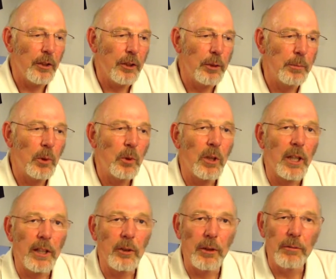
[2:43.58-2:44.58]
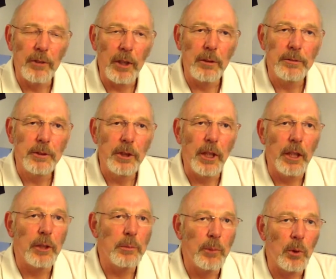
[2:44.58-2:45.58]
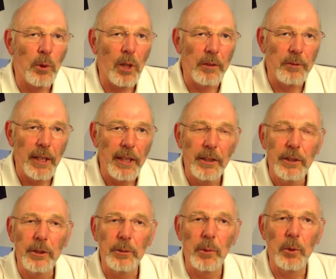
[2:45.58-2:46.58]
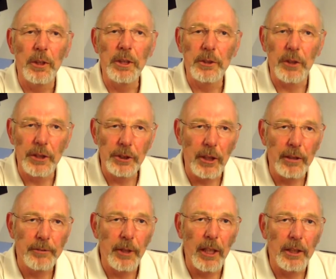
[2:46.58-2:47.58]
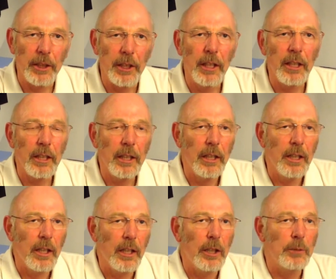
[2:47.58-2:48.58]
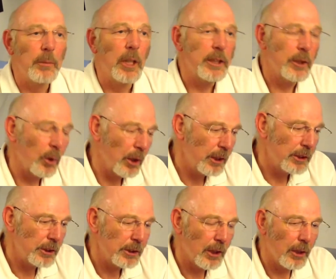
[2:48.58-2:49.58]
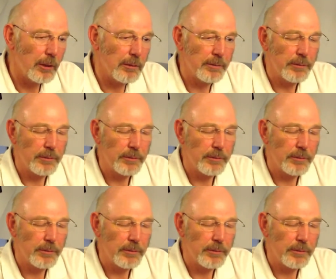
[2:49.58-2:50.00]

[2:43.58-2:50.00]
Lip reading: the more I got involved in it, the more I read, the more interest I found in it, and my knowledge of